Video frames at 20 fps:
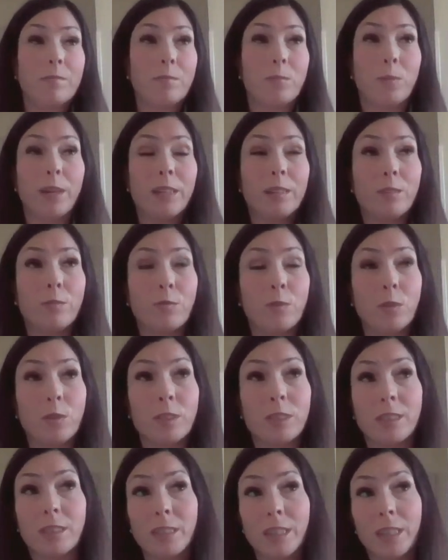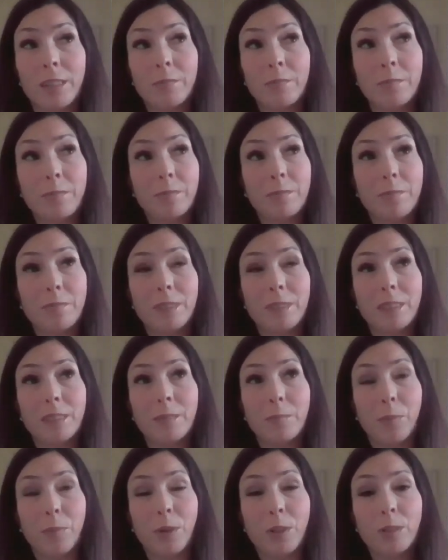Well, of course,
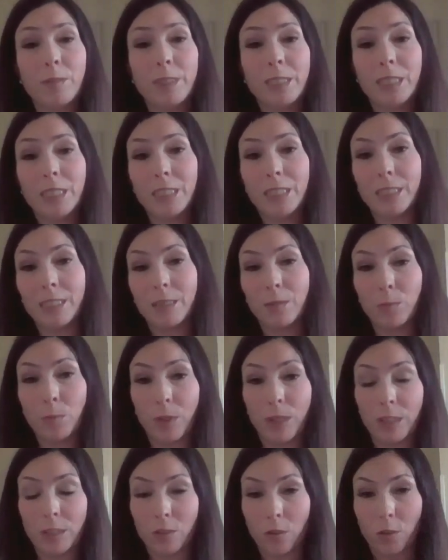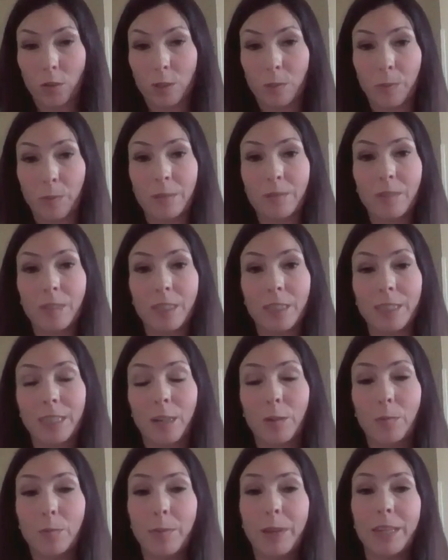part of it is what I talked about just
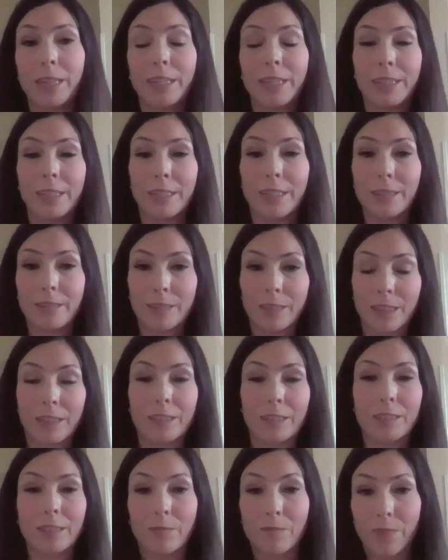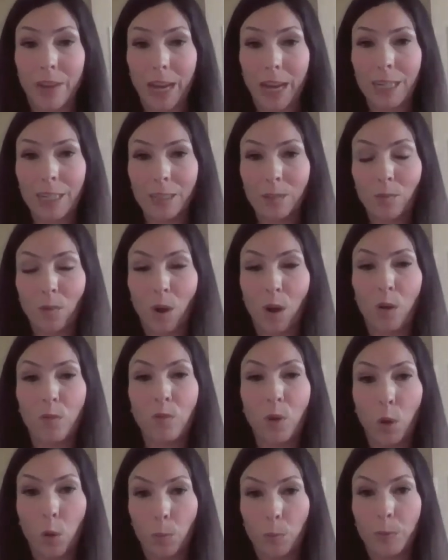now, making the value
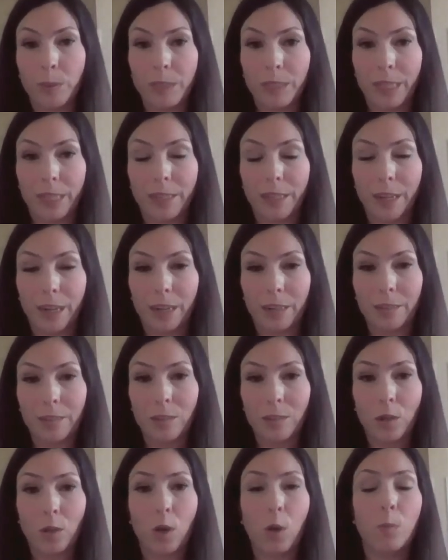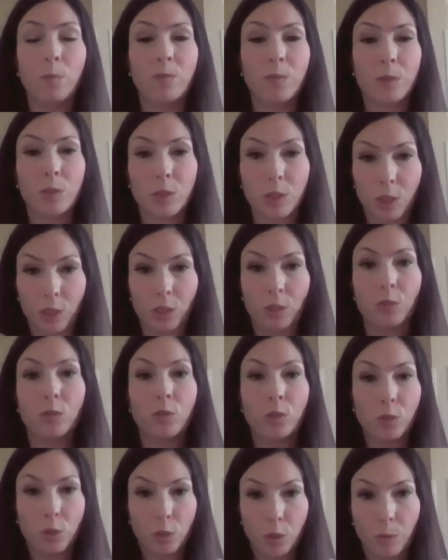of open data obvious
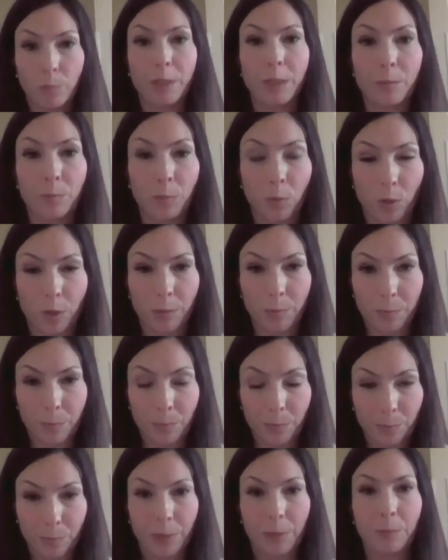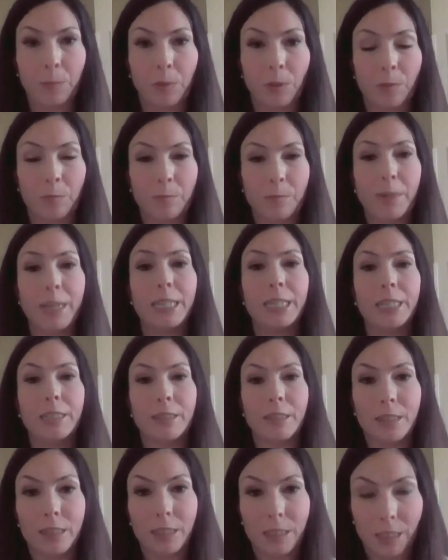to so many more people,
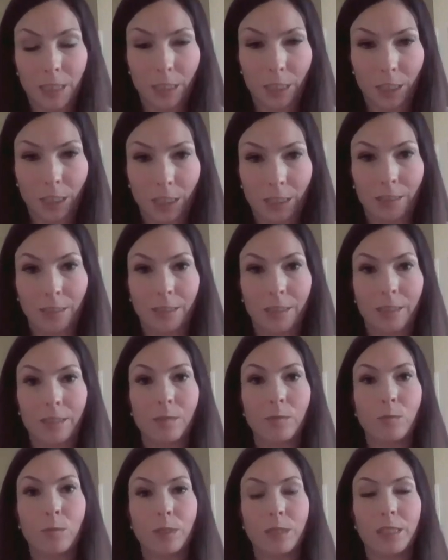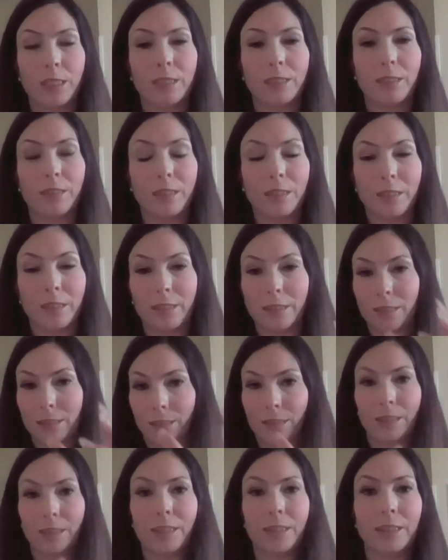making the decisions within
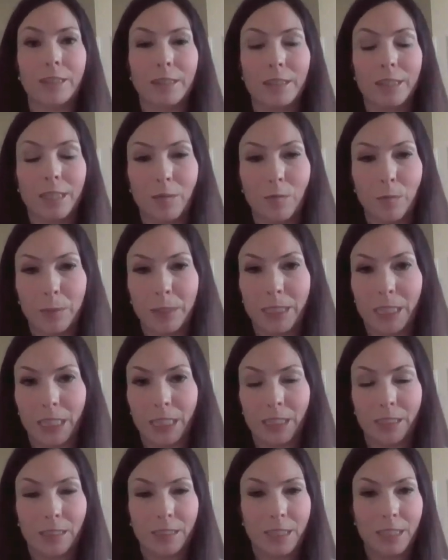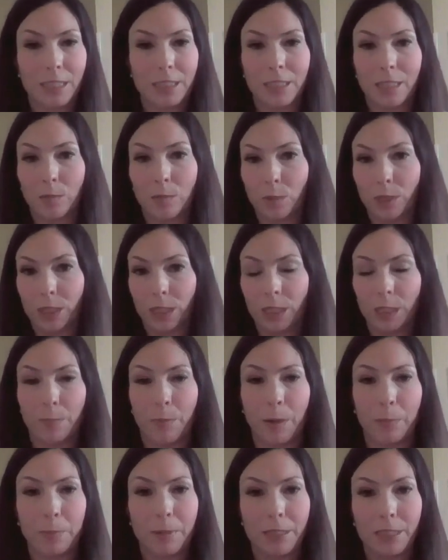the government agencies and within the
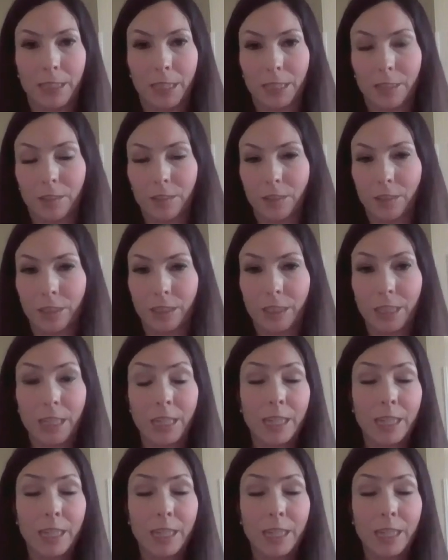public sector,